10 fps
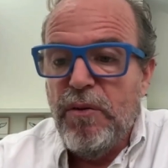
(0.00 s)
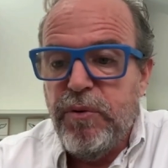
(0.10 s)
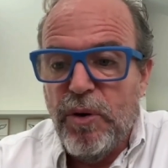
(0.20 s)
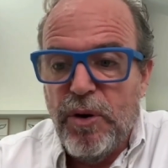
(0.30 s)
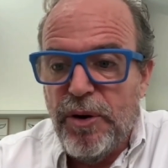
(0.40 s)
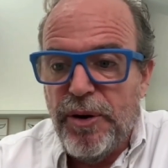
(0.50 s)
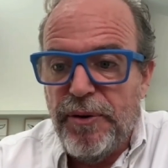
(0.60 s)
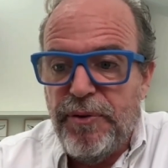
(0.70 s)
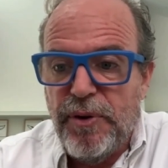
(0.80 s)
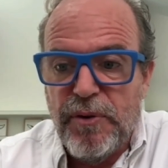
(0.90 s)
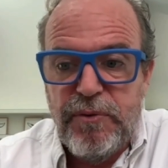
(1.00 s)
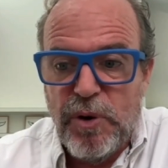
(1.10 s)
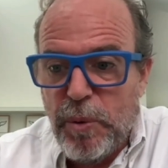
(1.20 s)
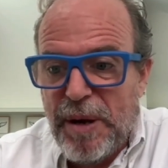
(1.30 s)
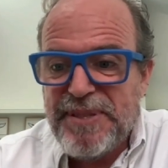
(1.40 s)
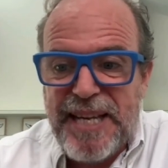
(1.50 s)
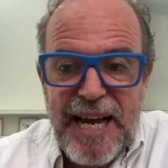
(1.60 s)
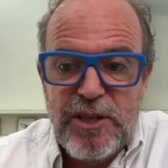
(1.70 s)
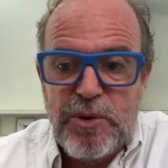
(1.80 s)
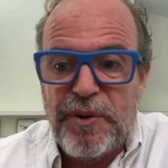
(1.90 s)

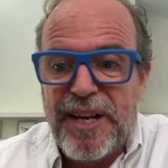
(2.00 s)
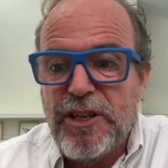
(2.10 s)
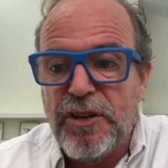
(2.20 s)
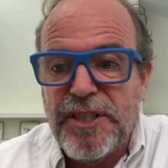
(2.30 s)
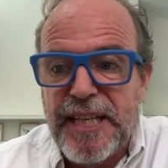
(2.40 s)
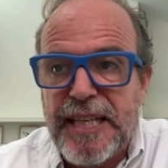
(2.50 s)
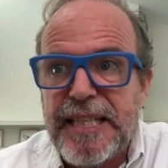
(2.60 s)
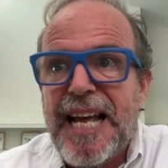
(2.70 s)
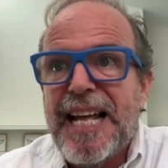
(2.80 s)
website, to create content